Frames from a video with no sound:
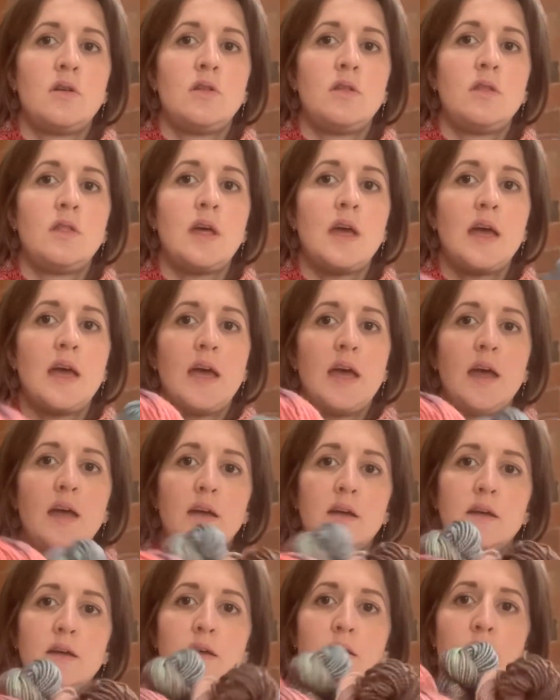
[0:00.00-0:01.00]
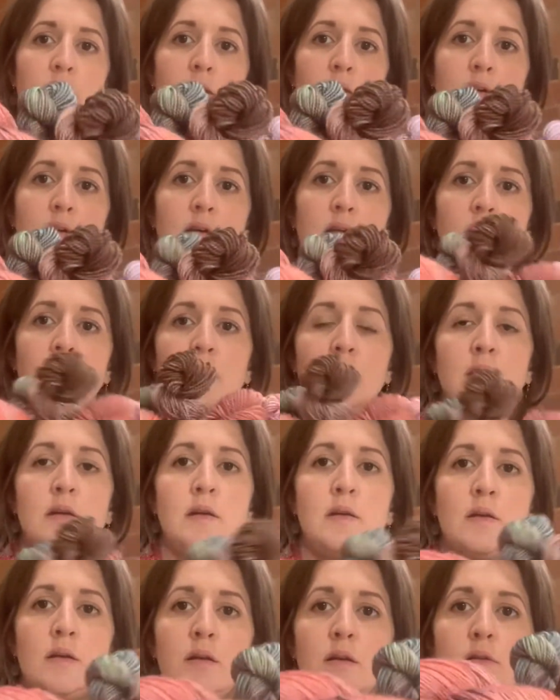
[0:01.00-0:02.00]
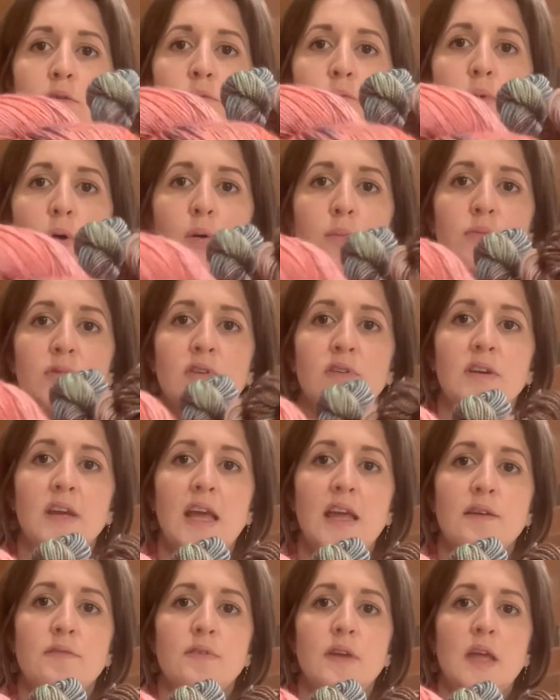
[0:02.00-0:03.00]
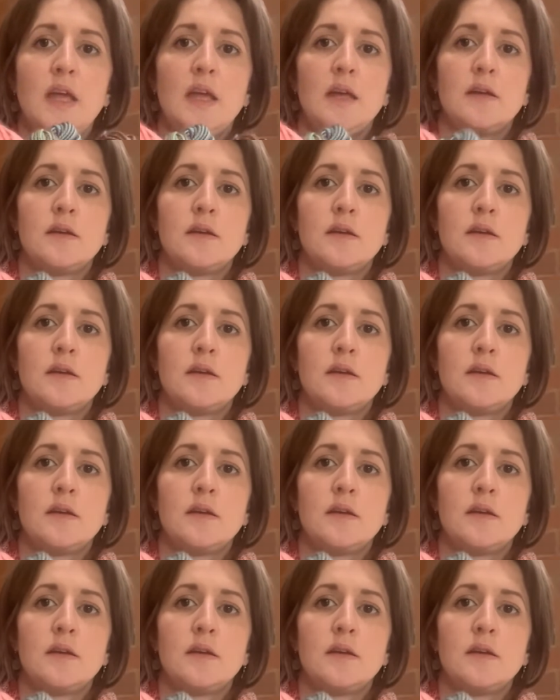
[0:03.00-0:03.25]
there, pops of navy,